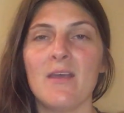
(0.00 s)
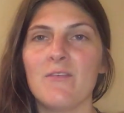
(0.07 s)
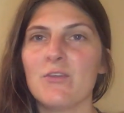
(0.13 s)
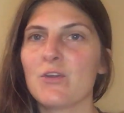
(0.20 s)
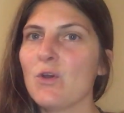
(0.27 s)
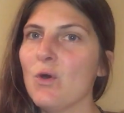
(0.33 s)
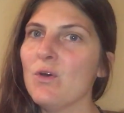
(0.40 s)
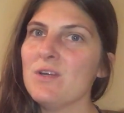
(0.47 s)
If
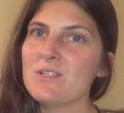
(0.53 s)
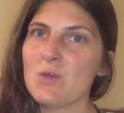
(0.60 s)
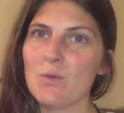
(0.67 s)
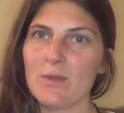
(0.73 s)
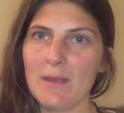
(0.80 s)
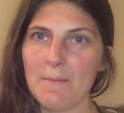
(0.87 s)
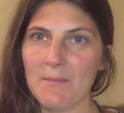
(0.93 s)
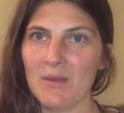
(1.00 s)
your goal is
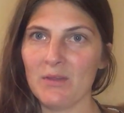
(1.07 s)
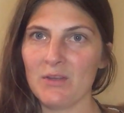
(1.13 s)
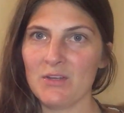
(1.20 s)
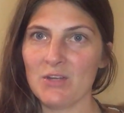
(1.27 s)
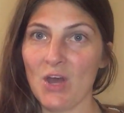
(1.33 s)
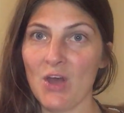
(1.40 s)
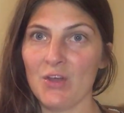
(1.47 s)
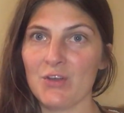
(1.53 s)
only $1
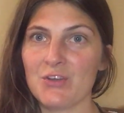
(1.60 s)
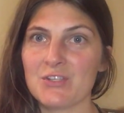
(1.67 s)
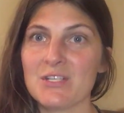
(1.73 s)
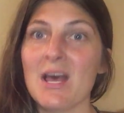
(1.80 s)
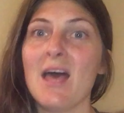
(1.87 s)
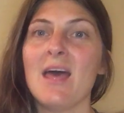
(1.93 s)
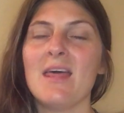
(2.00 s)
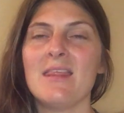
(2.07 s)
million,
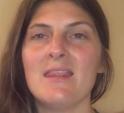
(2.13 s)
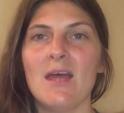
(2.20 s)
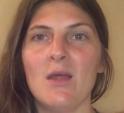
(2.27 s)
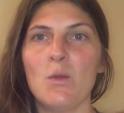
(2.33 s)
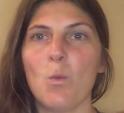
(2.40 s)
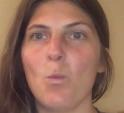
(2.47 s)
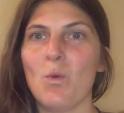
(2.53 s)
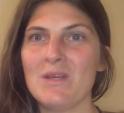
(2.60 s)

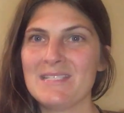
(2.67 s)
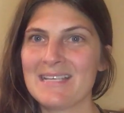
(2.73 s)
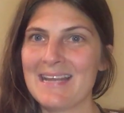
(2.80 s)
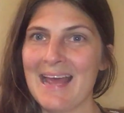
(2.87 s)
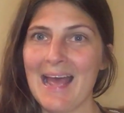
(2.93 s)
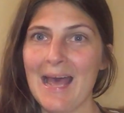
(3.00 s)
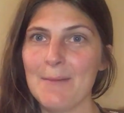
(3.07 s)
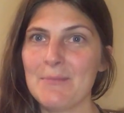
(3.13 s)
then what's
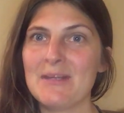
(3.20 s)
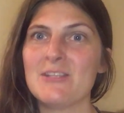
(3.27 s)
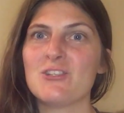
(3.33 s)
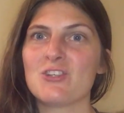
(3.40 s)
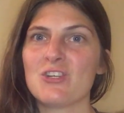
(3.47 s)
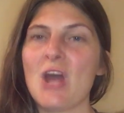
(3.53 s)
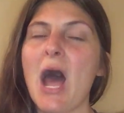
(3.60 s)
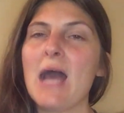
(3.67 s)
going to happen
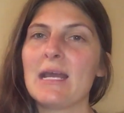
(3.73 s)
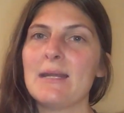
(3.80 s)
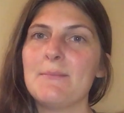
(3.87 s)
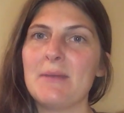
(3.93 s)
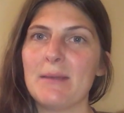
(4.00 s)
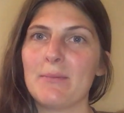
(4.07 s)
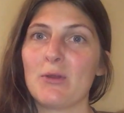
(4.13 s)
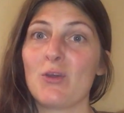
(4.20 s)
is you're not
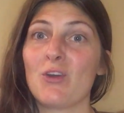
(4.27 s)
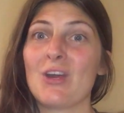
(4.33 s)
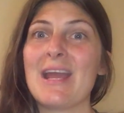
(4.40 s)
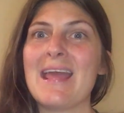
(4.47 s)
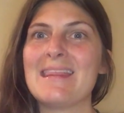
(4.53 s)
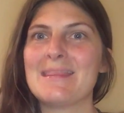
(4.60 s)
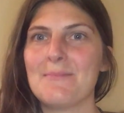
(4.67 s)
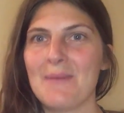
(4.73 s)
going to be able to
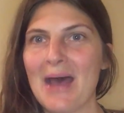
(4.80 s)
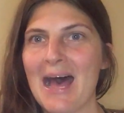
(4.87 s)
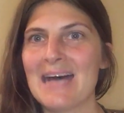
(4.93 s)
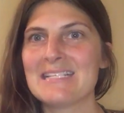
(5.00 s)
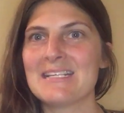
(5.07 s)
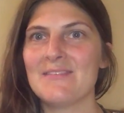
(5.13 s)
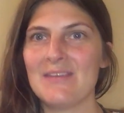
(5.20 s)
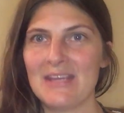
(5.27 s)
create the
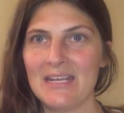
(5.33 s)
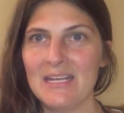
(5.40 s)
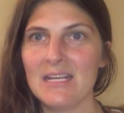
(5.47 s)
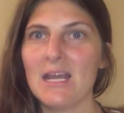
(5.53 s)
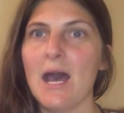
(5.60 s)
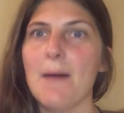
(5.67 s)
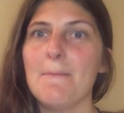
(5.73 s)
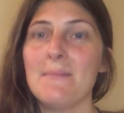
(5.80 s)
passive
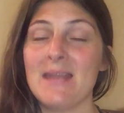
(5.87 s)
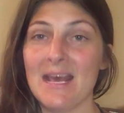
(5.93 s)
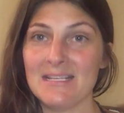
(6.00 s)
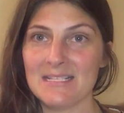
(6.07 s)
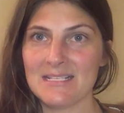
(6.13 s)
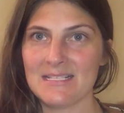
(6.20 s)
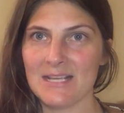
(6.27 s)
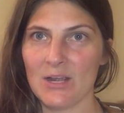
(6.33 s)
income
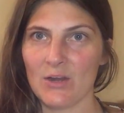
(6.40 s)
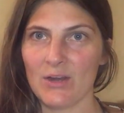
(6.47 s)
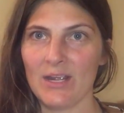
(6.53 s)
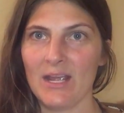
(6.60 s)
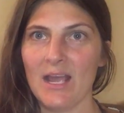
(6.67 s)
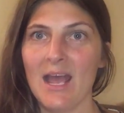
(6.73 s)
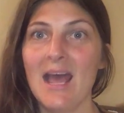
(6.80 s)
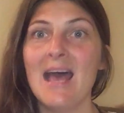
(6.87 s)

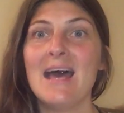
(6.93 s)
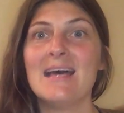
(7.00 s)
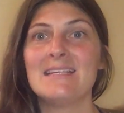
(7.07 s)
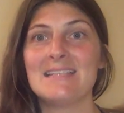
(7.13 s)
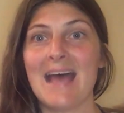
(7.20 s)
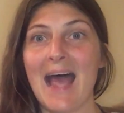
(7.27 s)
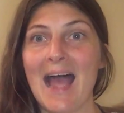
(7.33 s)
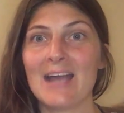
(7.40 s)
necessary
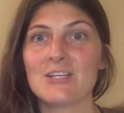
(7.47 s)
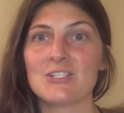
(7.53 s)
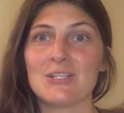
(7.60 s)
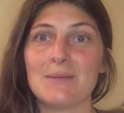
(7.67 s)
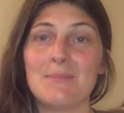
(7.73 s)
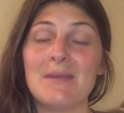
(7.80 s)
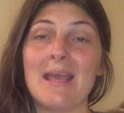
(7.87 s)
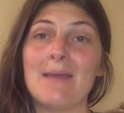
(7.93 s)
to
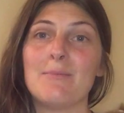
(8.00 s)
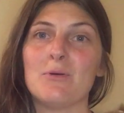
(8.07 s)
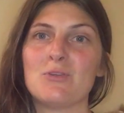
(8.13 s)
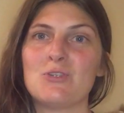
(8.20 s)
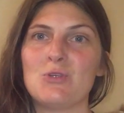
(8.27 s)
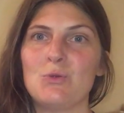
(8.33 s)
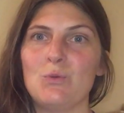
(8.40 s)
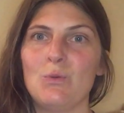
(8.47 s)
actually be
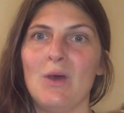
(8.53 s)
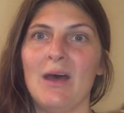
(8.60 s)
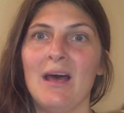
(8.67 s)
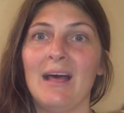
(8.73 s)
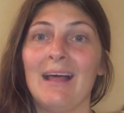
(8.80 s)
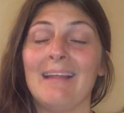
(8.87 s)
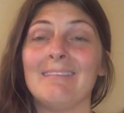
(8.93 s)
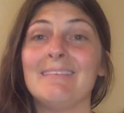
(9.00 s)
able to
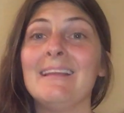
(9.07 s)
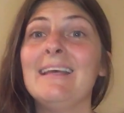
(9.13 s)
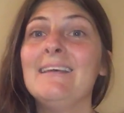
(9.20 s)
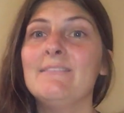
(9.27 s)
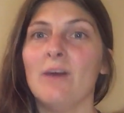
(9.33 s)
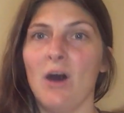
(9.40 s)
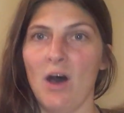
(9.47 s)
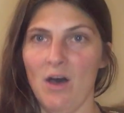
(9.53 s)

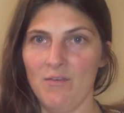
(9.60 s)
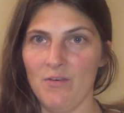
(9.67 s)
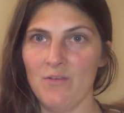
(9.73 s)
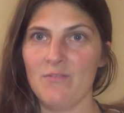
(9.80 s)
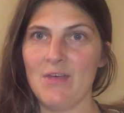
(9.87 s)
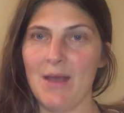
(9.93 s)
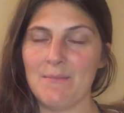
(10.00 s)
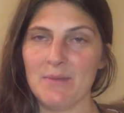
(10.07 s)
live off
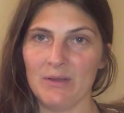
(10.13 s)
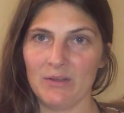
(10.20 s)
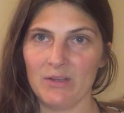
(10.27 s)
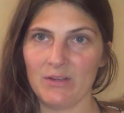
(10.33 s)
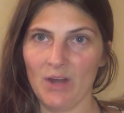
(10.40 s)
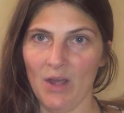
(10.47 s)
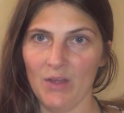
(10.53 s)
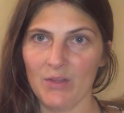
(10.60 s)
of that $1
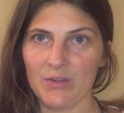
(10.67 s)
million.